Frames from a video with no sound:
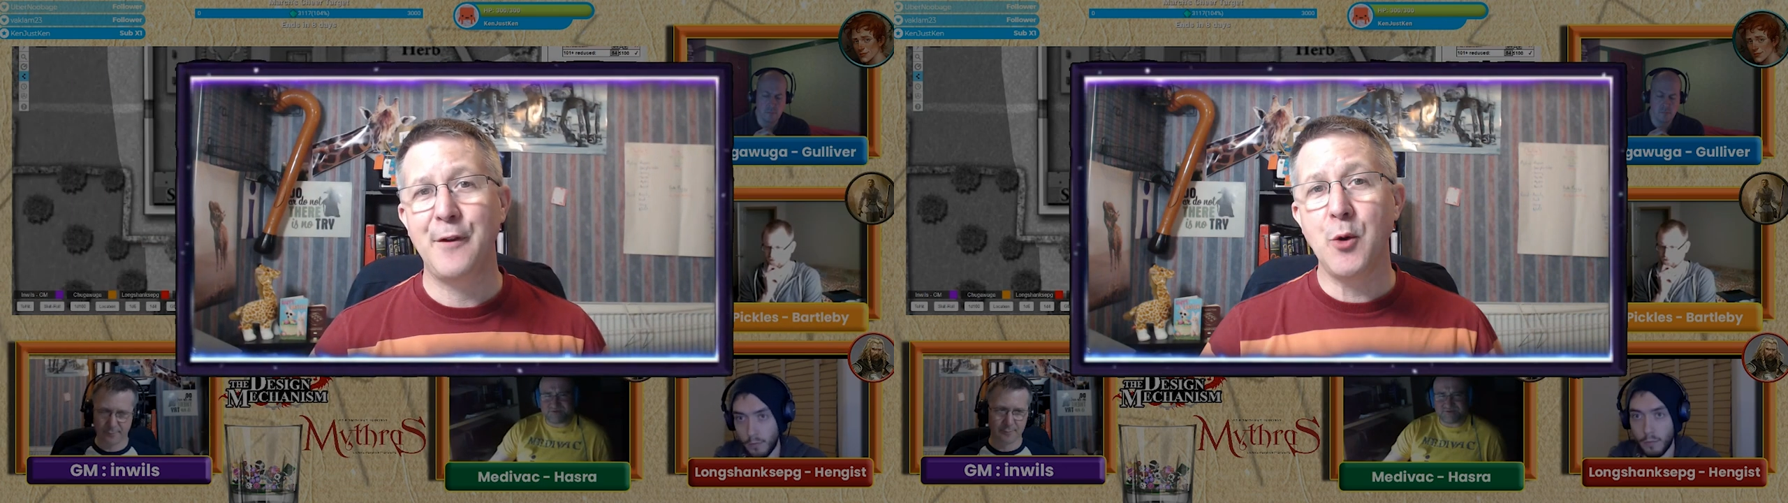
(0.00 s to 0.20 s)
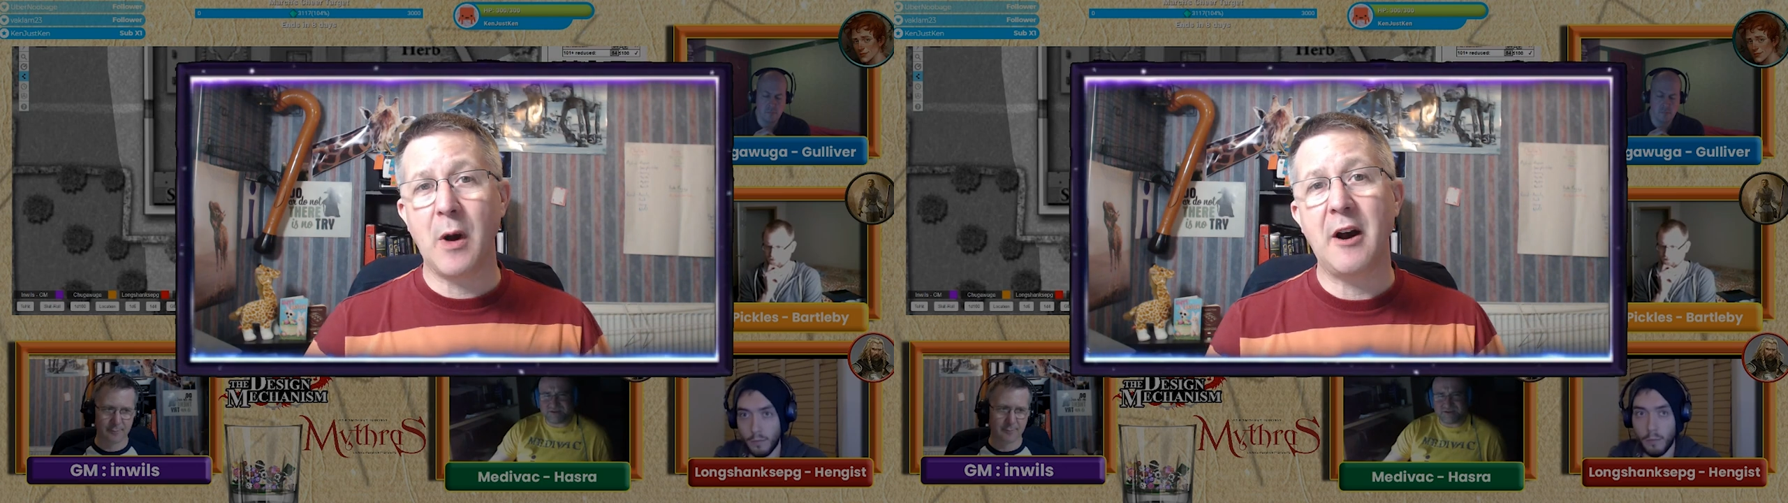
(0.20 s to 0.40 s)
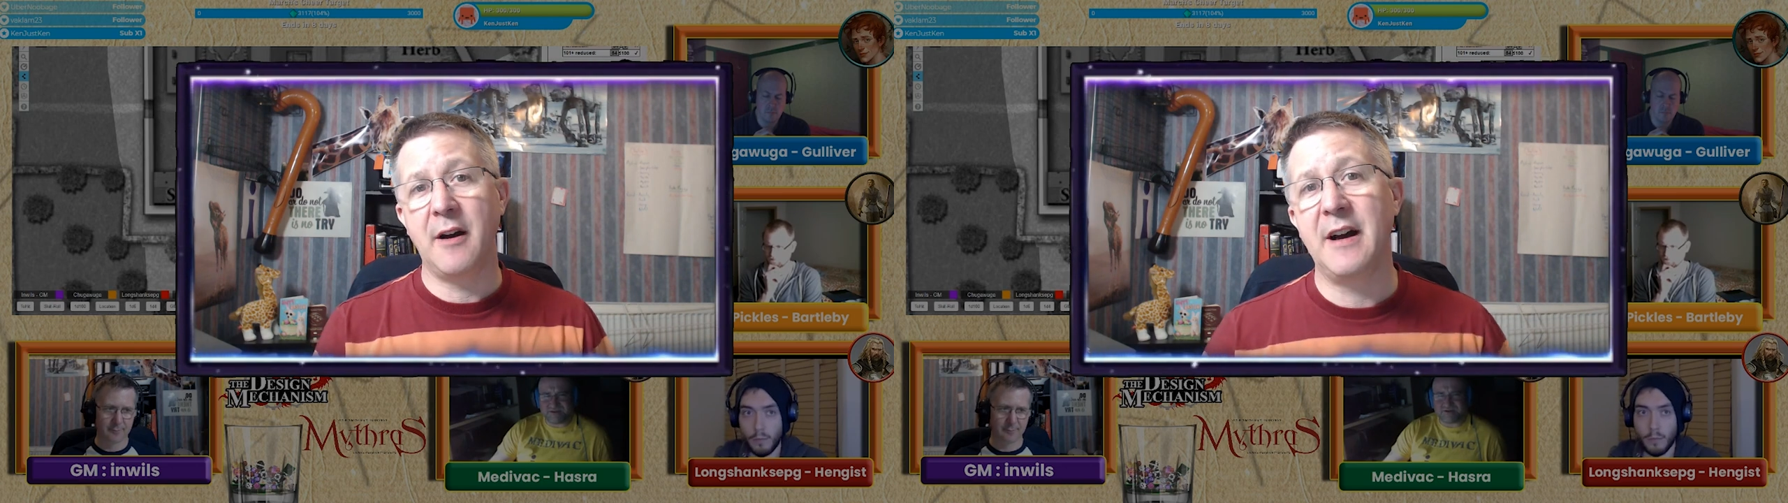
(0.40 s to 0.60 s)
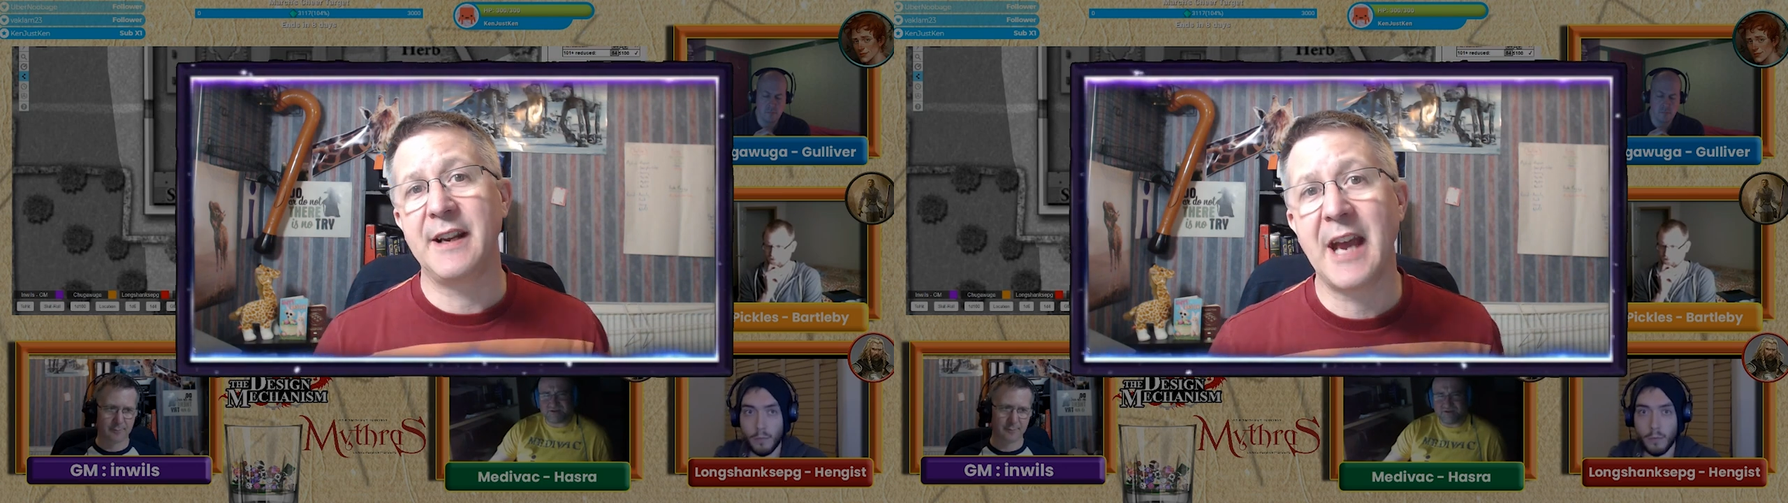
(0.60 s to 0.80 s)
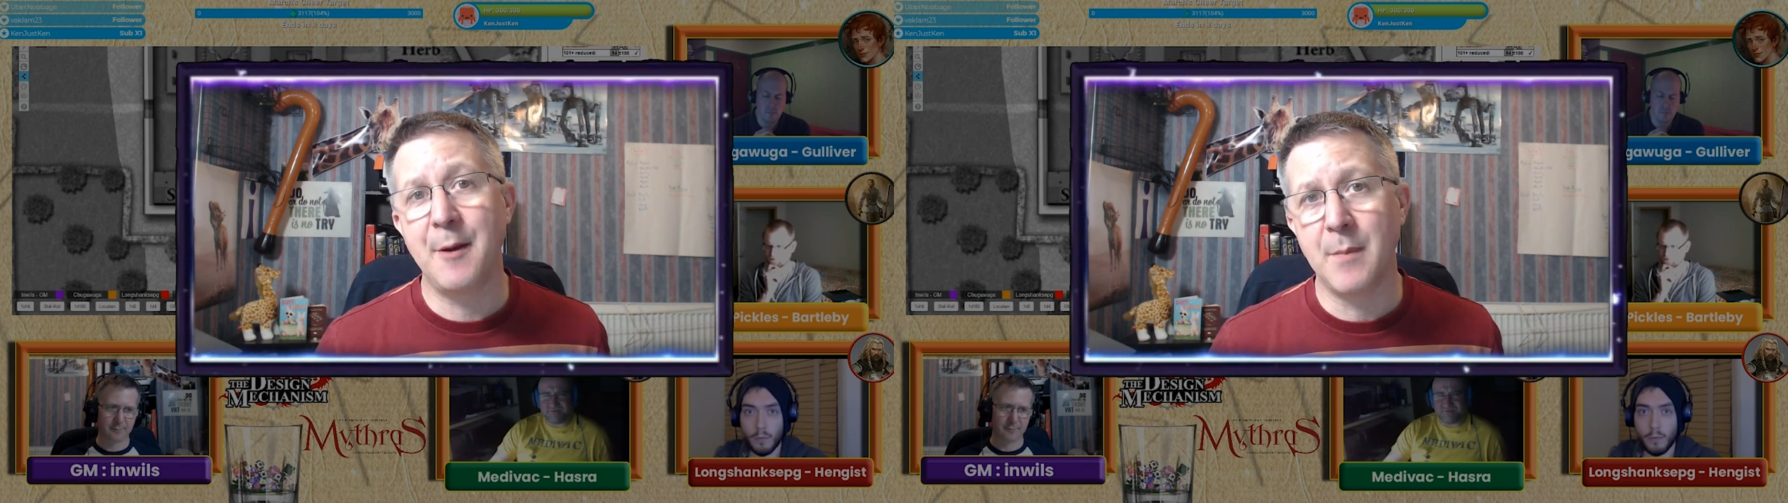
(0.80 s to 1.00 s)
you are a
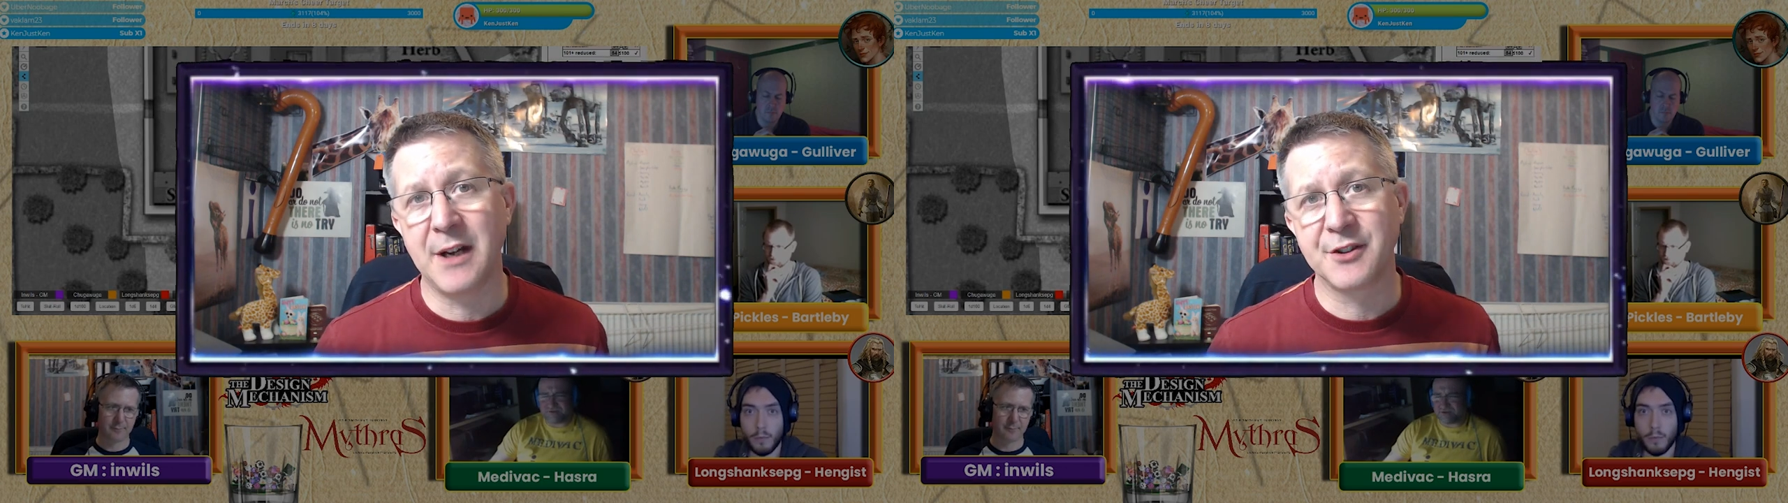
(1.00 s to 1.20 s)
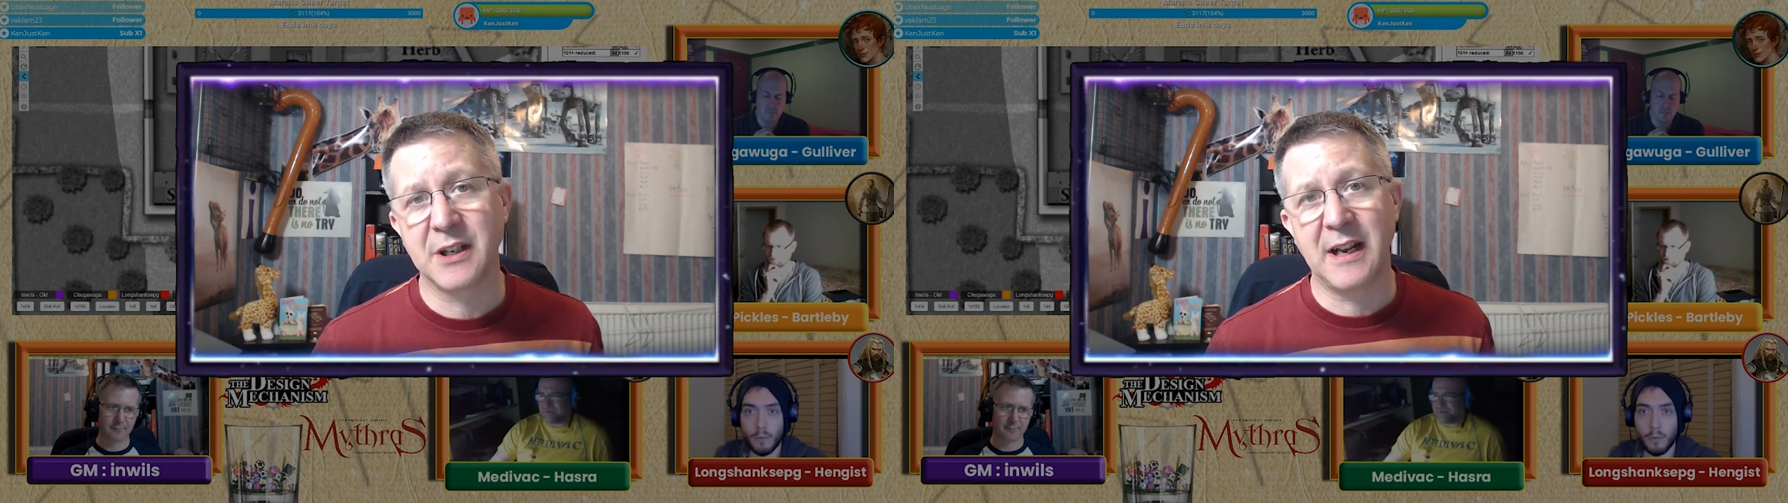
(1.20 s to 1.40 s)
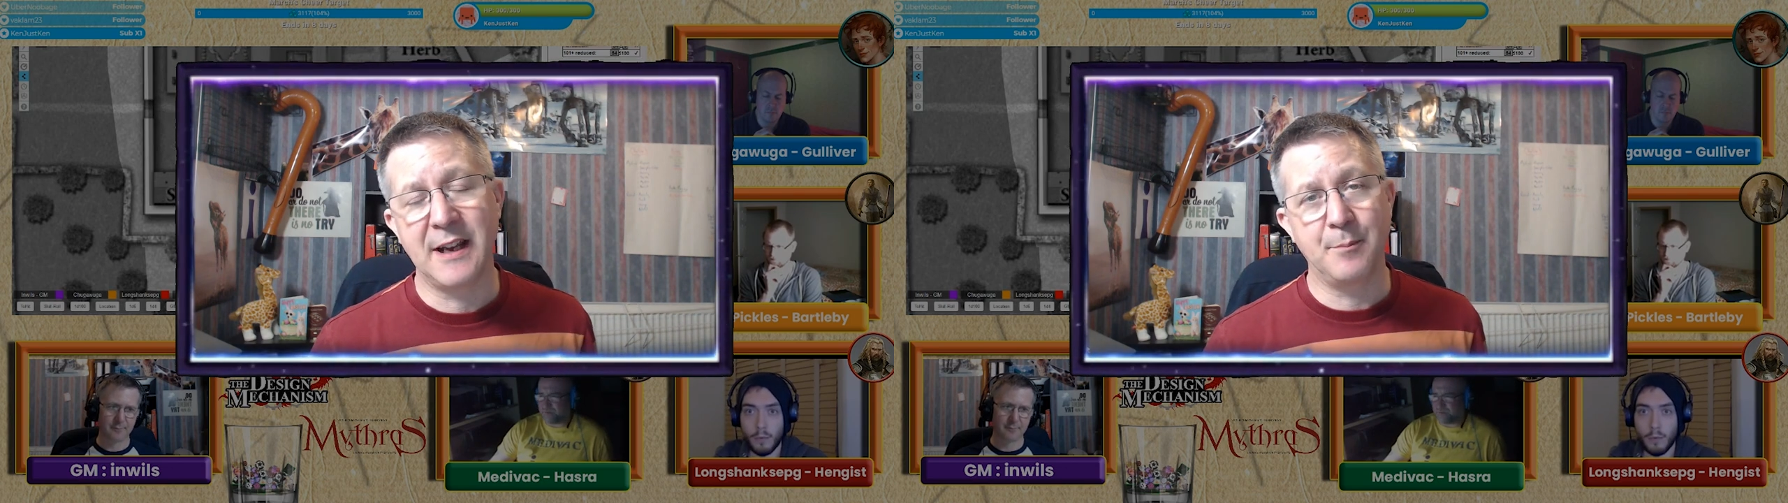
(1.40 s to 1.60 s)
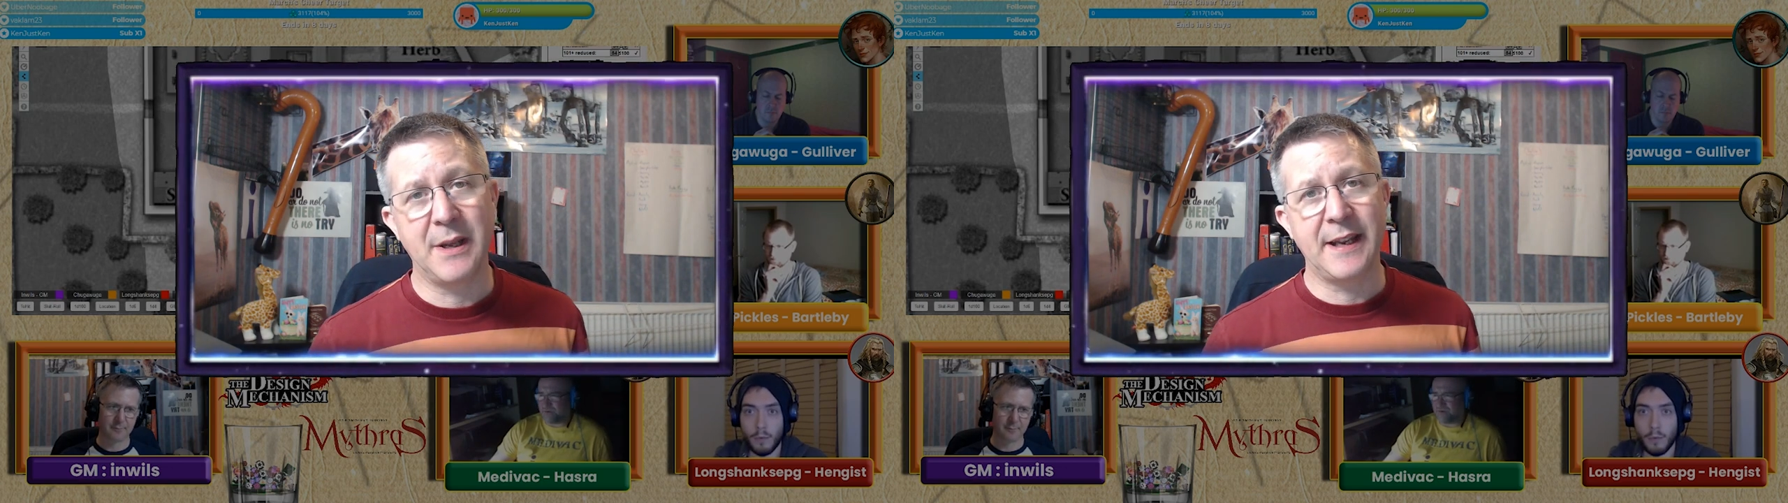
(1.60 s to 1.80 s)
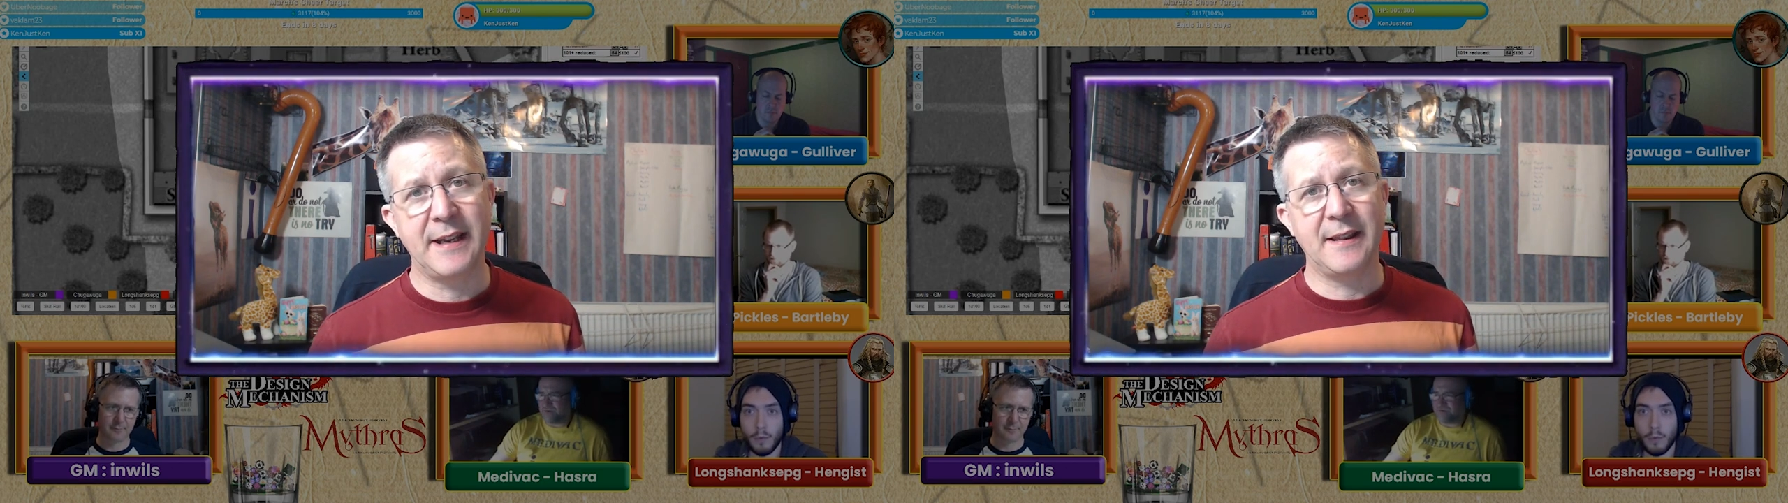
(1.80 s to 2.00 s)
game master like
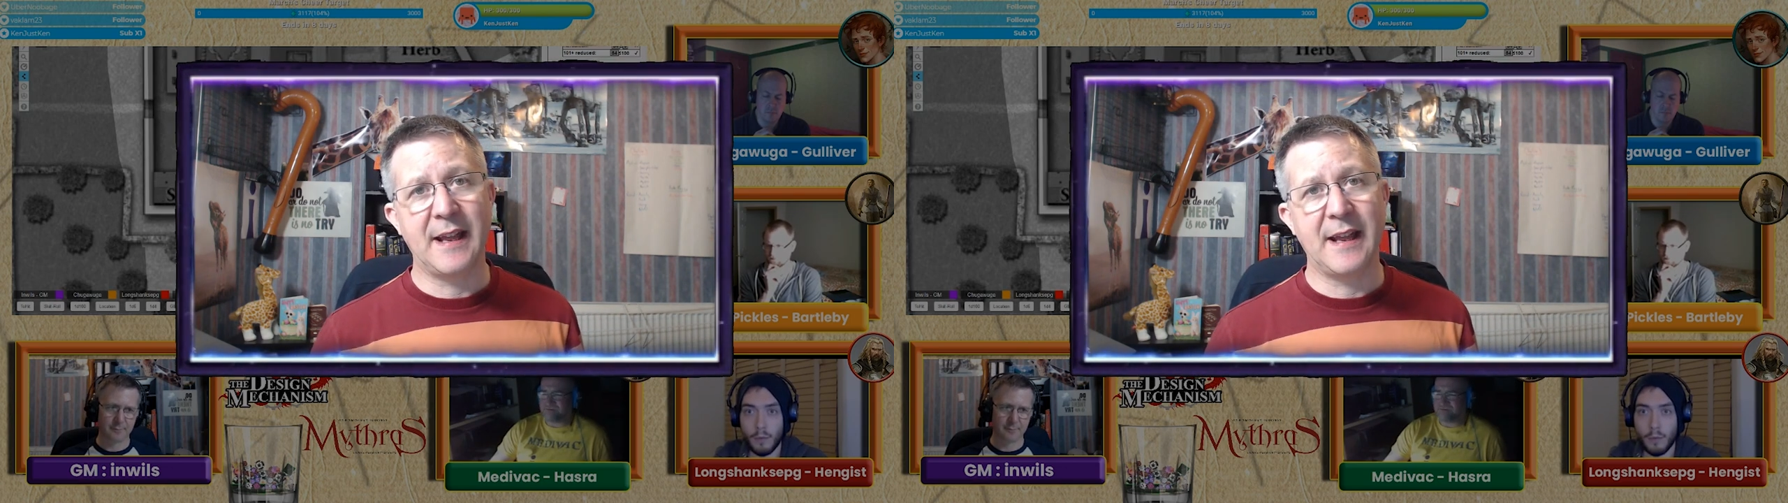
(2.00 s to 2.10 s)
me,